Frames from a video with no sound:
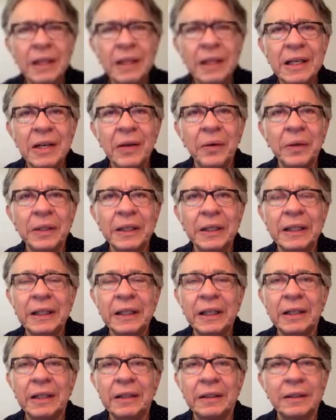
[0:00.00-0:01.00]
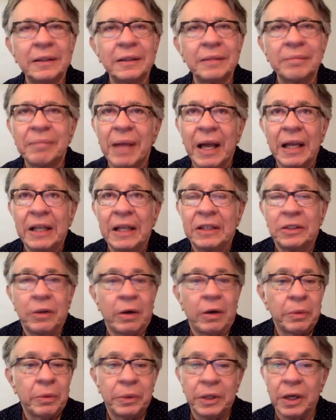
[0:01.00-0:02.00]
you know, it, it it
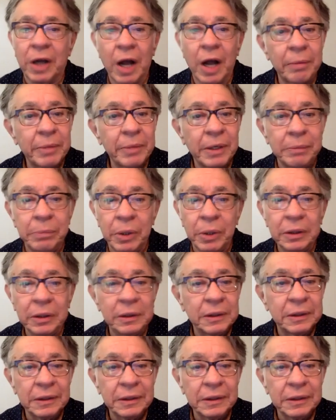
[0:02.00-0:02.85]
started with the comic books.